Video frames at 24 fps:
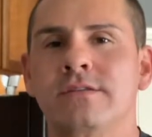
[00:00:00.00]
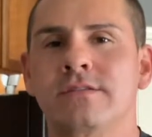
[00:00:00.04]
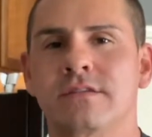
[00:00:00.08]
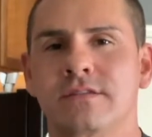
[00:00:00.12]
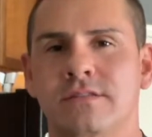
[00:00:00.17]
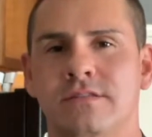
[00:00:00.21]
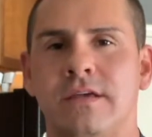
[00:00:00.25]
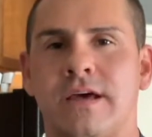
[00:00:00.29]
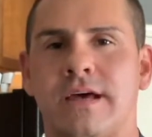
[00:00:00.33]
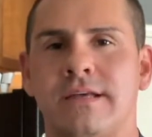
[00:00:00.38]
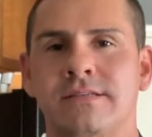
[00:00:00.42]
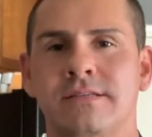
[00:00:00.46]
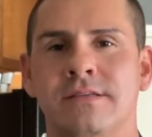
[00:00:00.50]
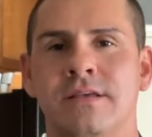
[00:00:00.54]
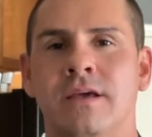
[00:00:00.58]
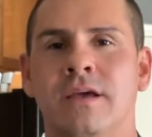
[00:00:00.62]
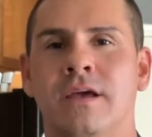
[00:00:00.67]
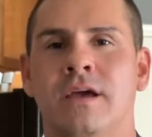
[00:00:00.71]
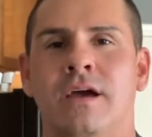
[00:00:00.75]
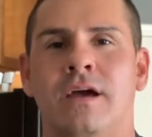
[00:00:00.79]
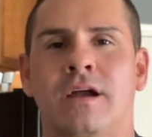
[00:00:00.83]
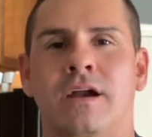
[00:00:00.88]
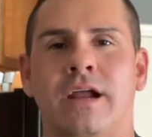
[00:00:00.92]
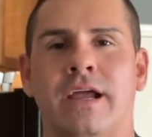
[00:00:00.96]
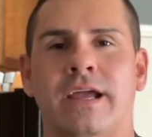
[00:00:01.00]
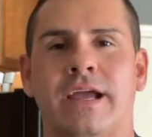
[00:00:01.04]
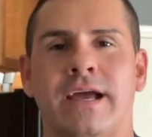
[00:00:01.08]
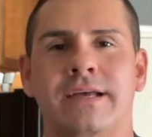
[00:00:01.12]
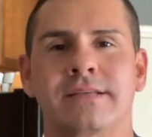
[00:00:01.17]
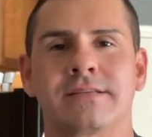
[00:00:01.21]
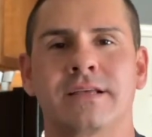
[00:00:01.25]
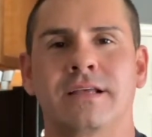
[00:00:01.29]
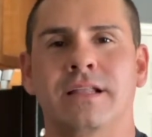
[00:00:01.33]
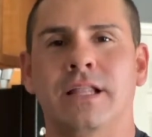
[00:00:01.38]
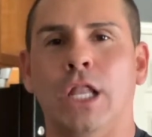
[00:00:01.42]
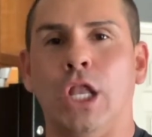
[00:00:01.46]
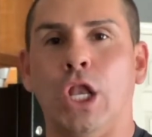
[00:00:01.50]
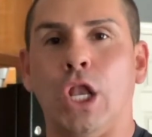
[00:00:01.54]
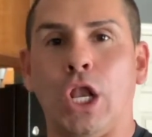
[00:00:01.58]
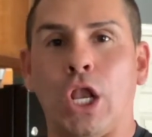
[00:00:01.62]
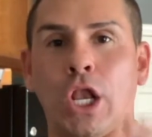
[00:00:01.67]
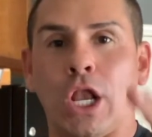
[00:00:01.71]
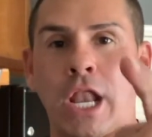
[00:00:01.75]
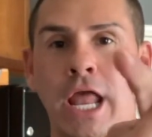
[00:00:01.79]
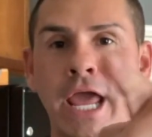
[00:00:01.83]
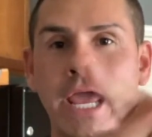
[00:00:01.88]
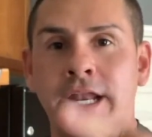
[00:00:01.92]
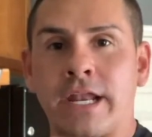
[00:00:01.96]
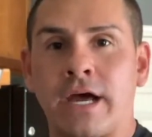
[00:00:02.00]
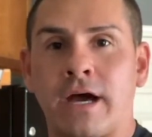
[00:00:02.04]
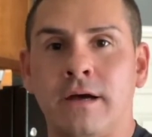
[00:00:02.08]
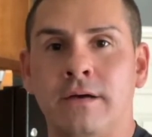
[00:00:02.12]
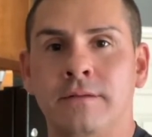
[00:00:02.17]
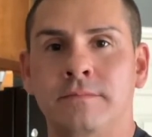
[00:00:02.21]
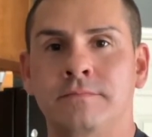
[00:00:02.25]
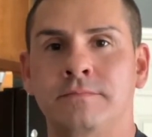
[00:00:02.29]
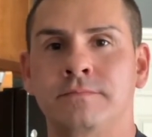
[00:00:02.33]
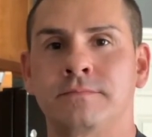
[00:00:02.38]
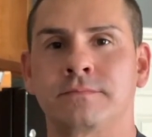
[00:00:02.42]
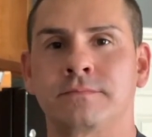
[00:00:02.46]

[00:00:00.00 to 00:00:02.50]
success. All right, guys. Later.